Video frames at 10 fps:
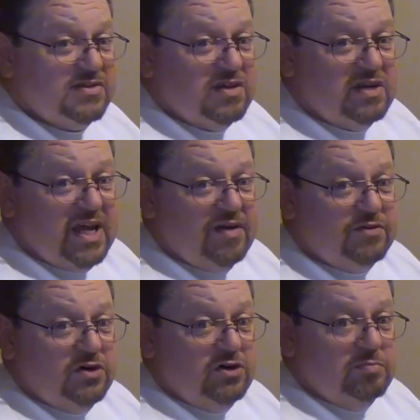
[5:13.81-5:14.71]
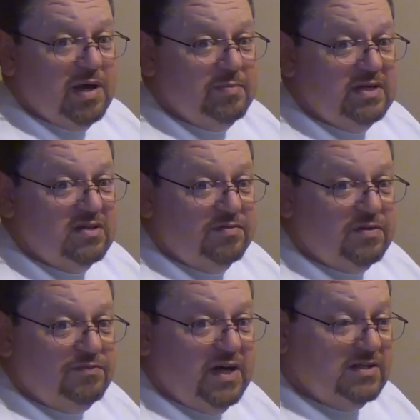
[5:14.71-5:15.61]
Sunday afternoon might be tough
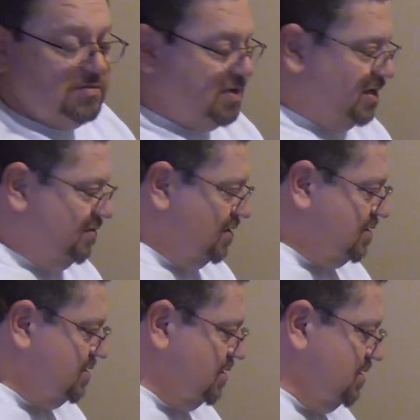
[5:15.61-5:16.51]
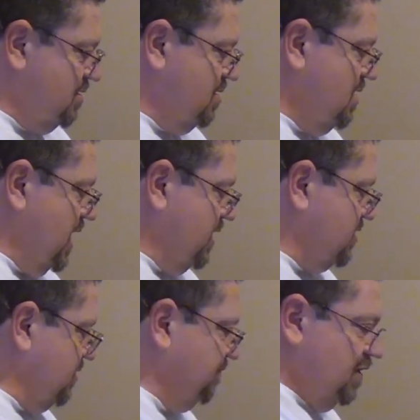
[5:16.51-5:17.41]
to find somebody that's uh,
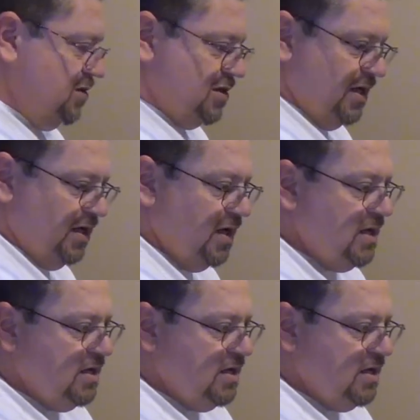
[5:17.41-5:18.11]
actually functioning.